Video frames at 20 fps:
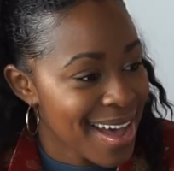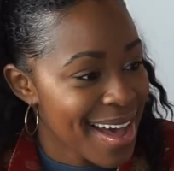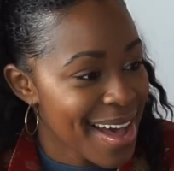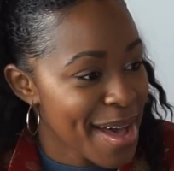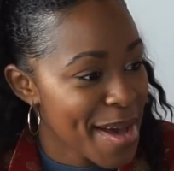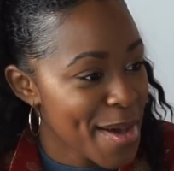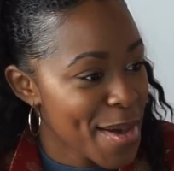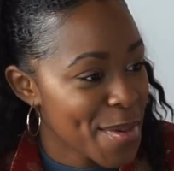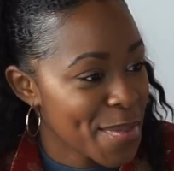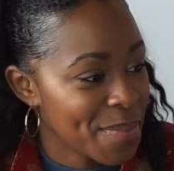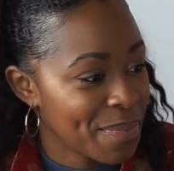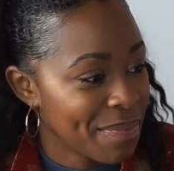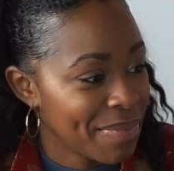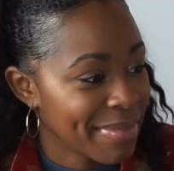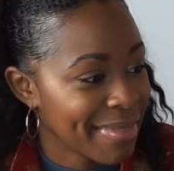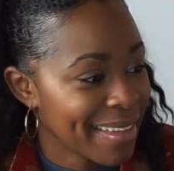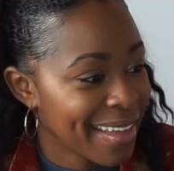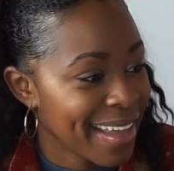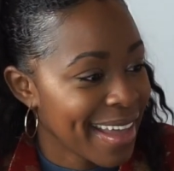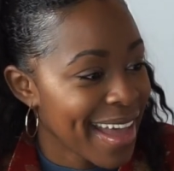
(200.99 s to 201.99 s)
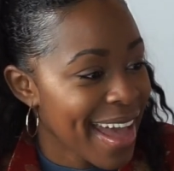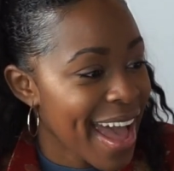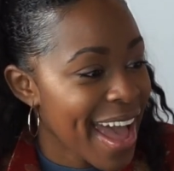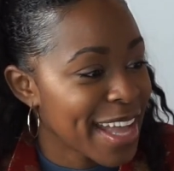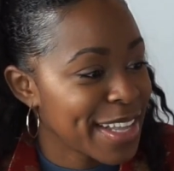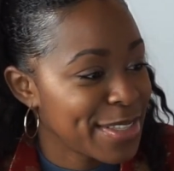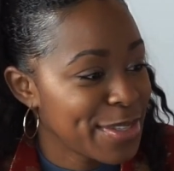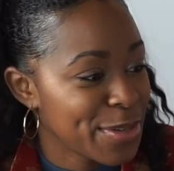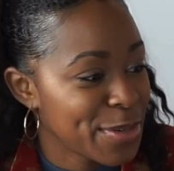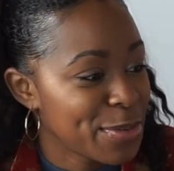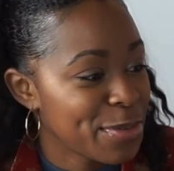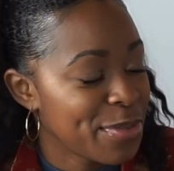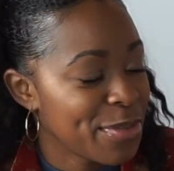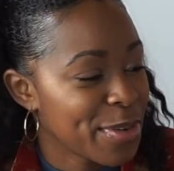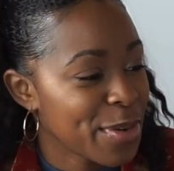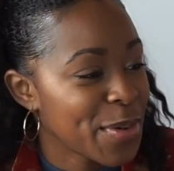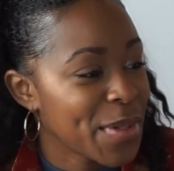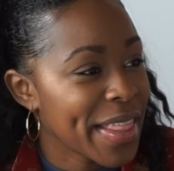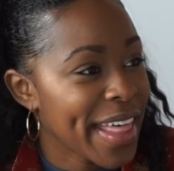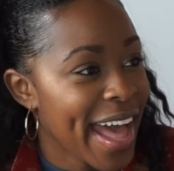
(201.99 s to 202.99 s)
I do
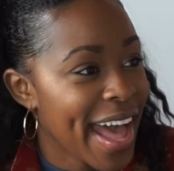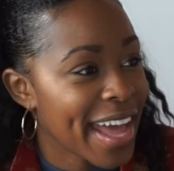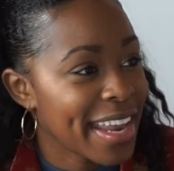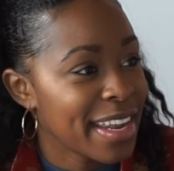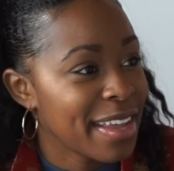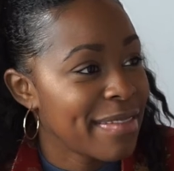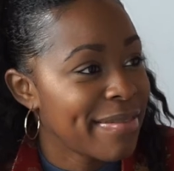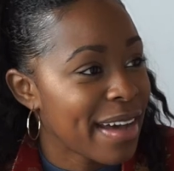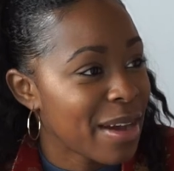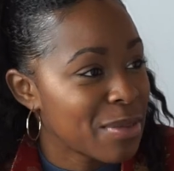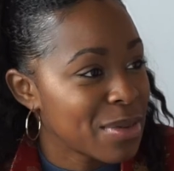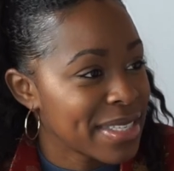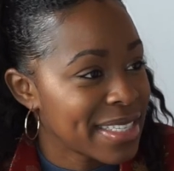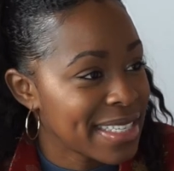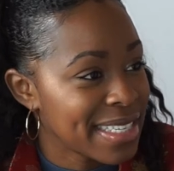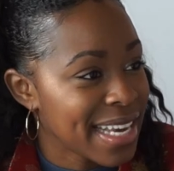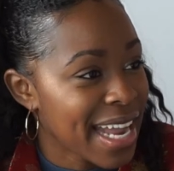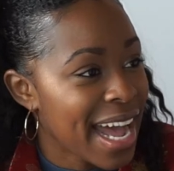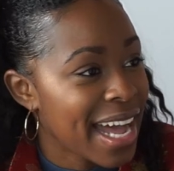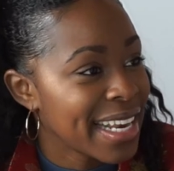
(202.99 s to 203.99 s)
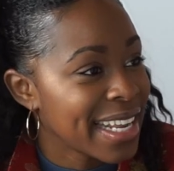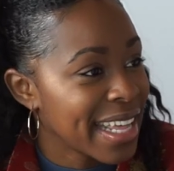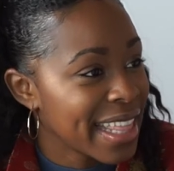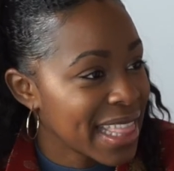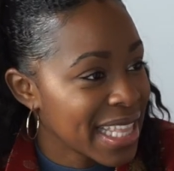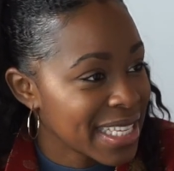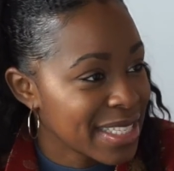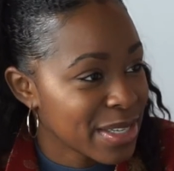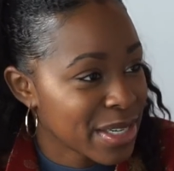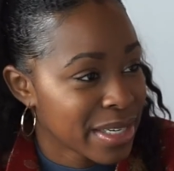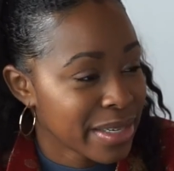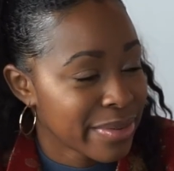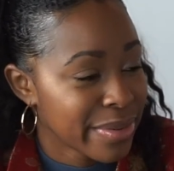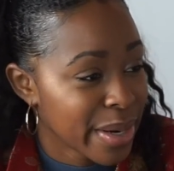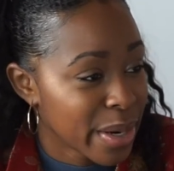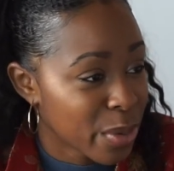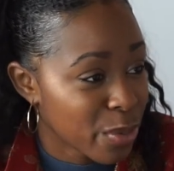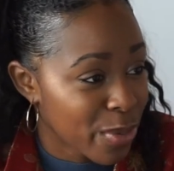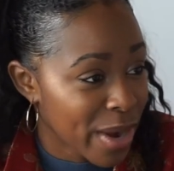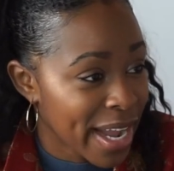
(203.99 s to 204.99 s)
feel that if I was not in this
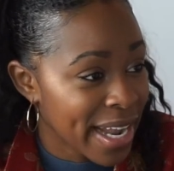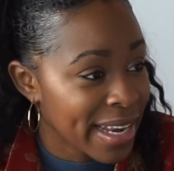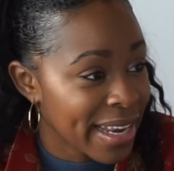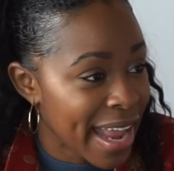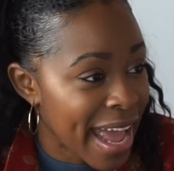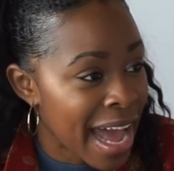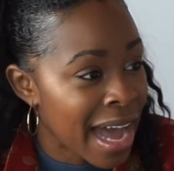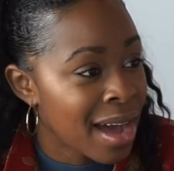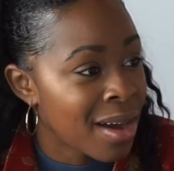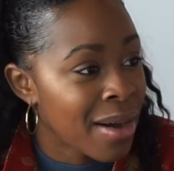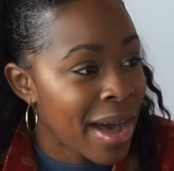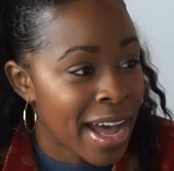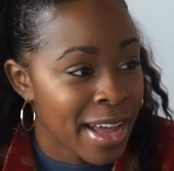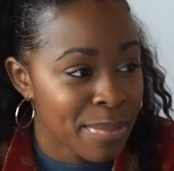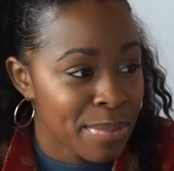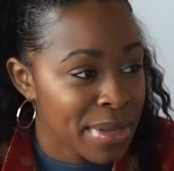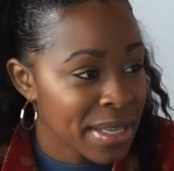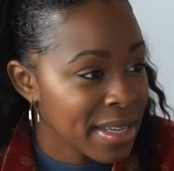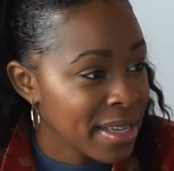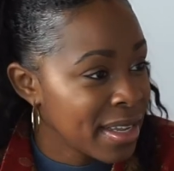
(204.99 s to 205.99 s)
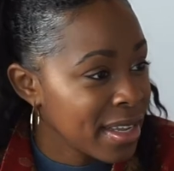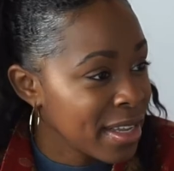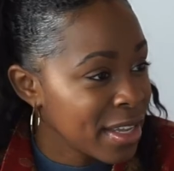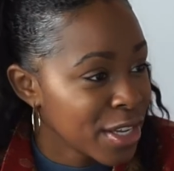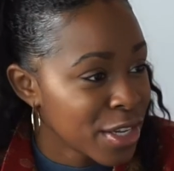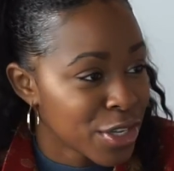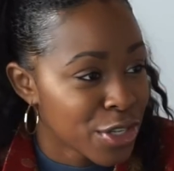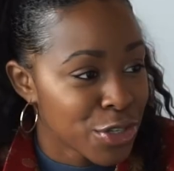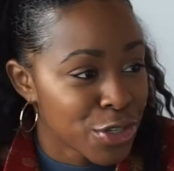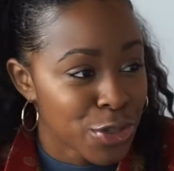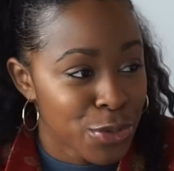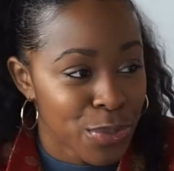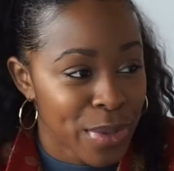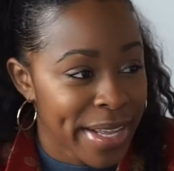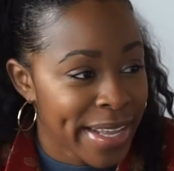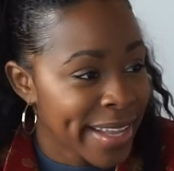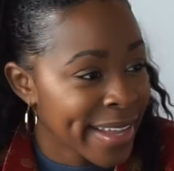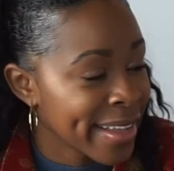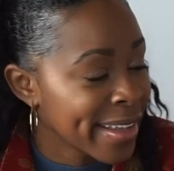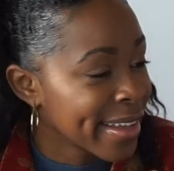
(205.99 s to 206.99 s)
career right now, I'd be
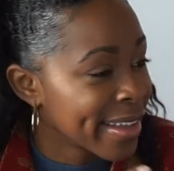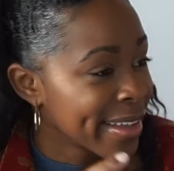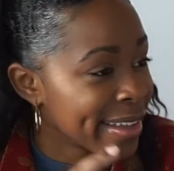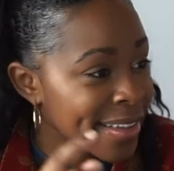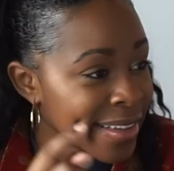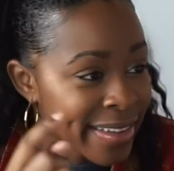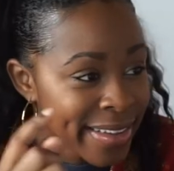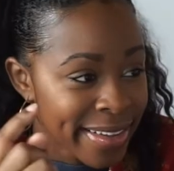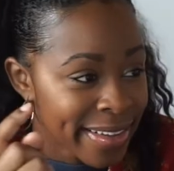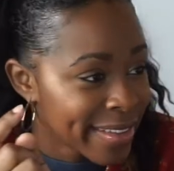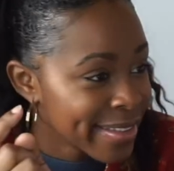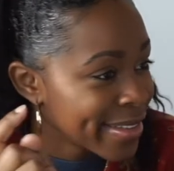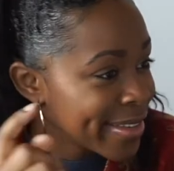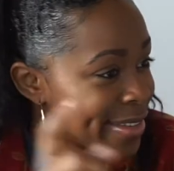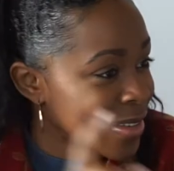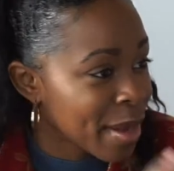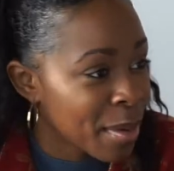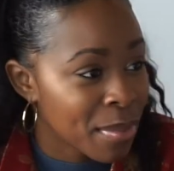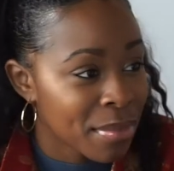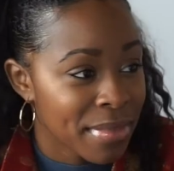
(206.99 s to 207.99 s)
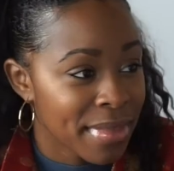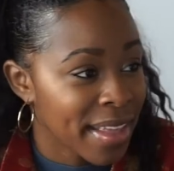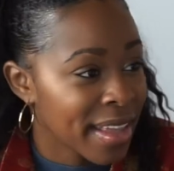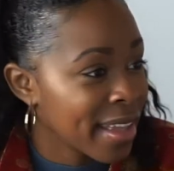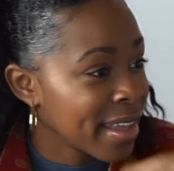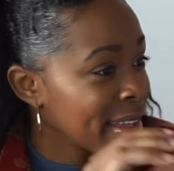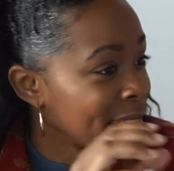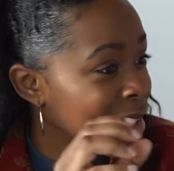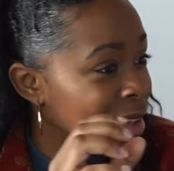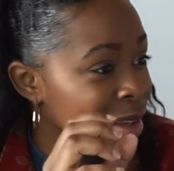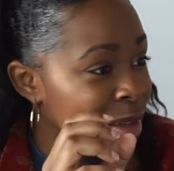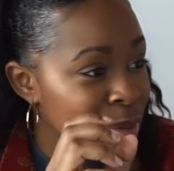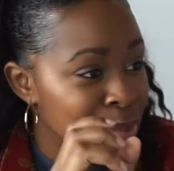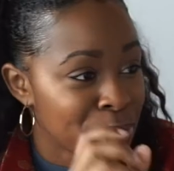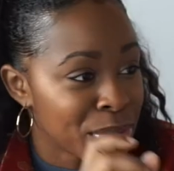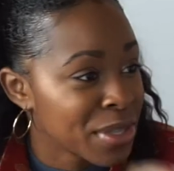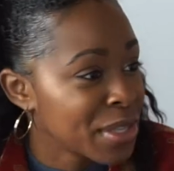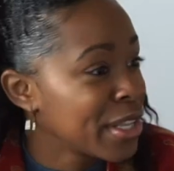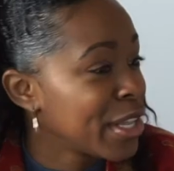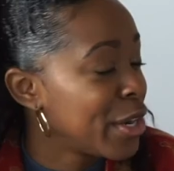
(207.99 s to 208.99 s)
doing something
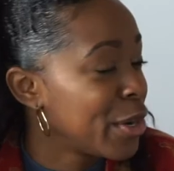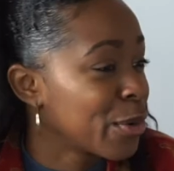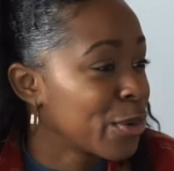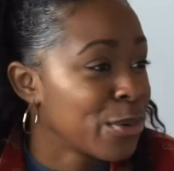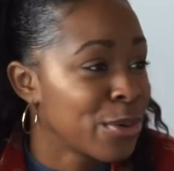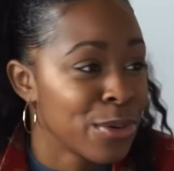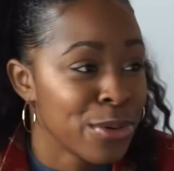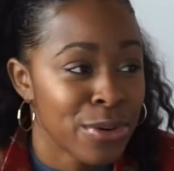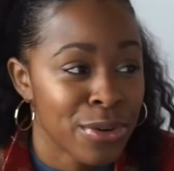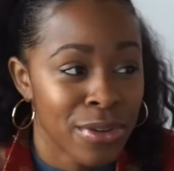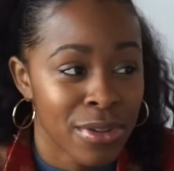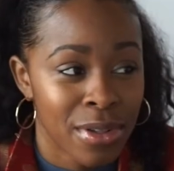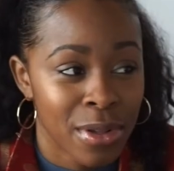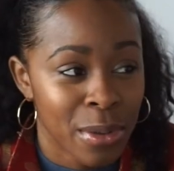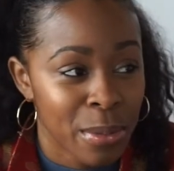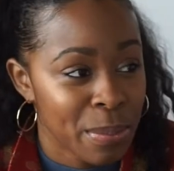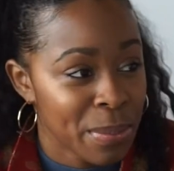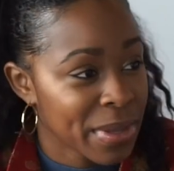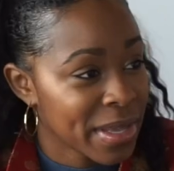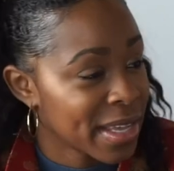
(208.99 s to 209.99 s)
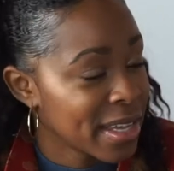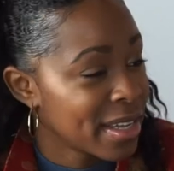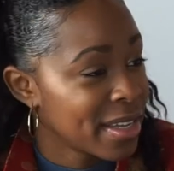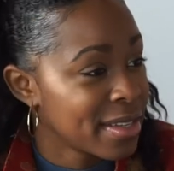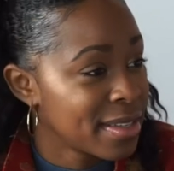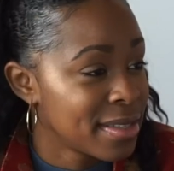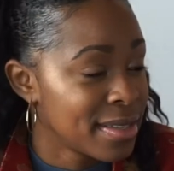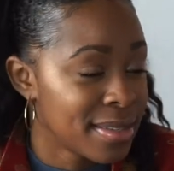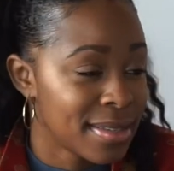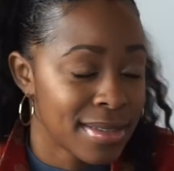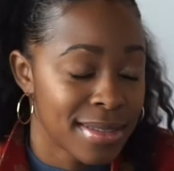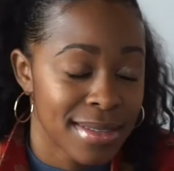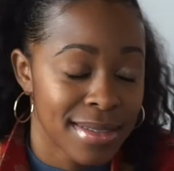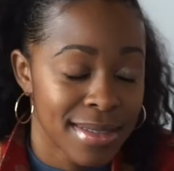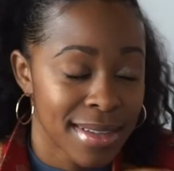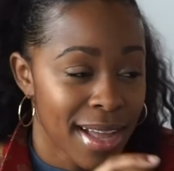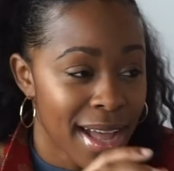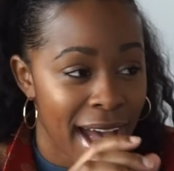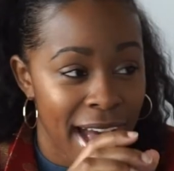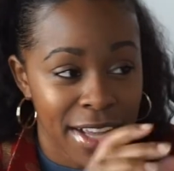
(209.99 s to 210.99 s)
political
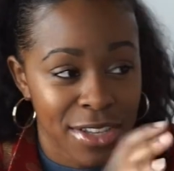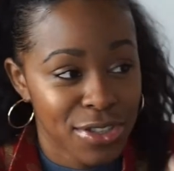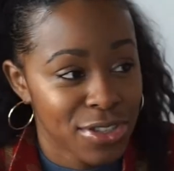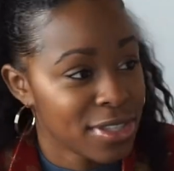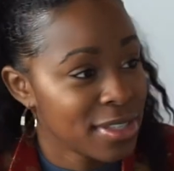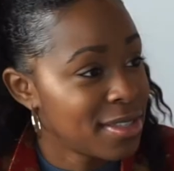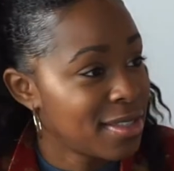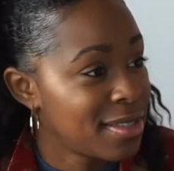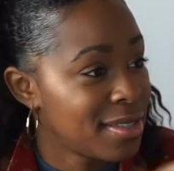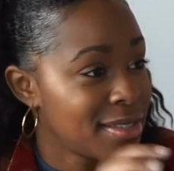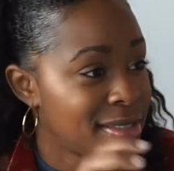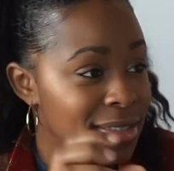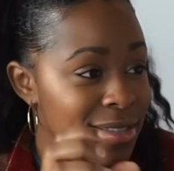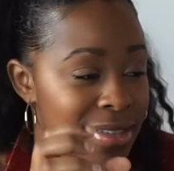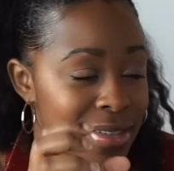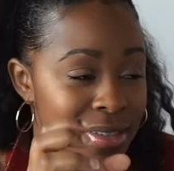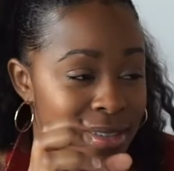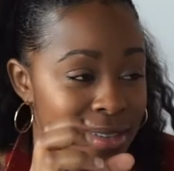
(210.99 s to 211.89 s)
because I just